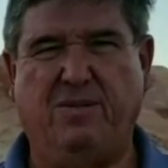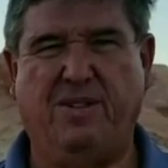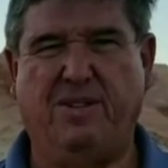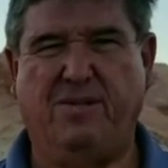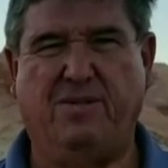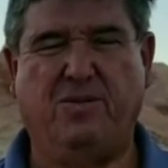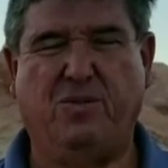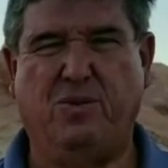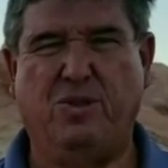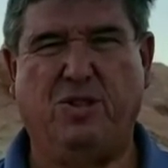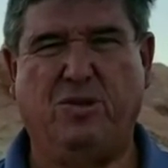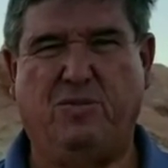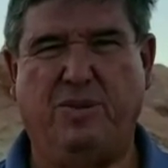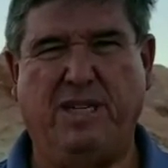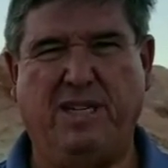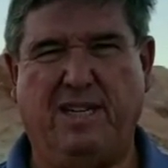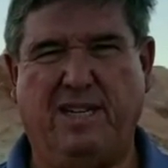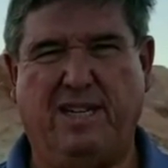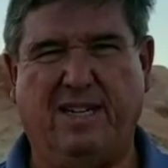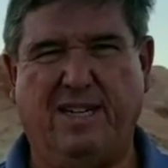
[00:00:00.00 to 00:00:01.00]
with a
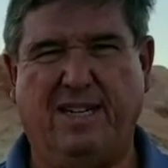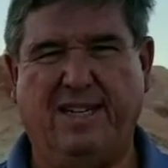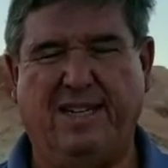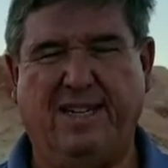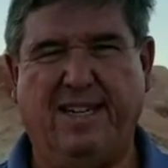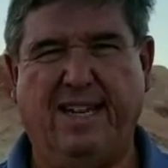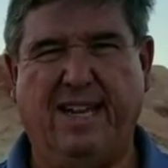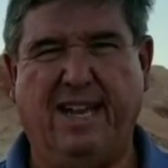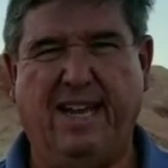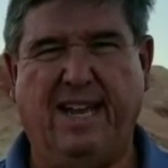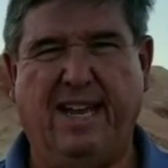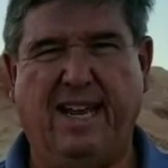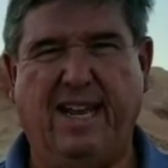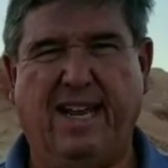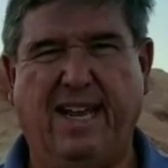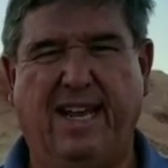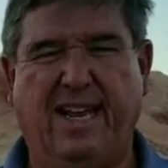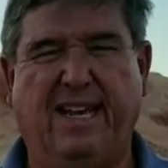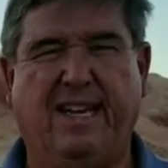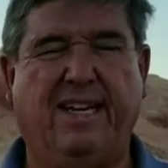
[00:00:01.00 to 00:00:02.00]
4-speed on it.
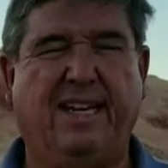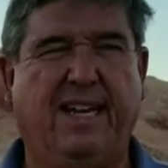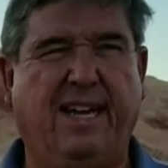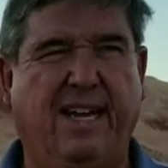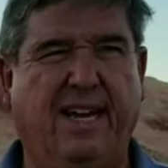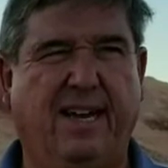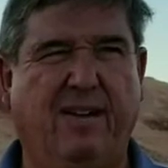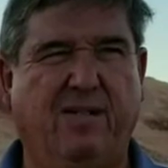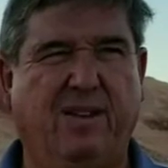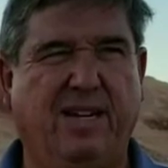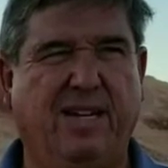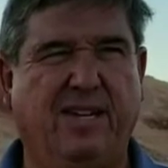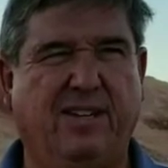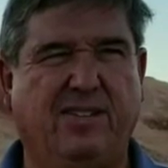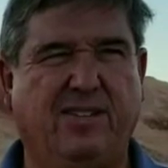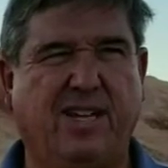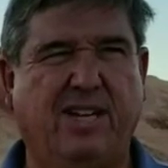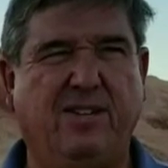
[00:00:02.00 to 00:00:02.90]
And what else?